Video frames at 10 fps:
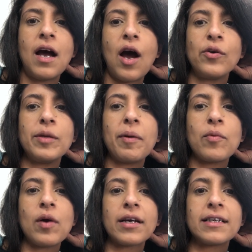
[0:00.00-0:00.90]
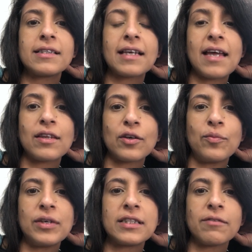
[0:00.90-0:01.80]
Only by working together can
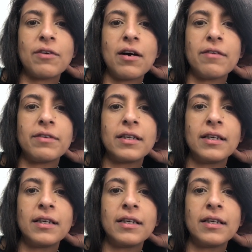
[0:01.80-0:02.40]
we survive.